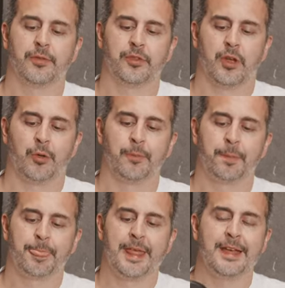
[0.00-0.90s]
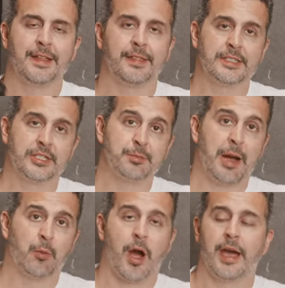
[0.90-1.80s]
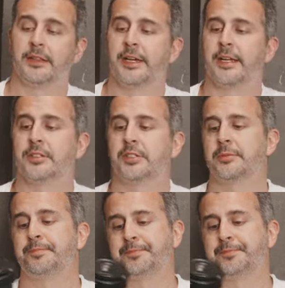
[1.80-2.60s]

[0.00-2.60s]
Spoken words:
So this is my wide lens,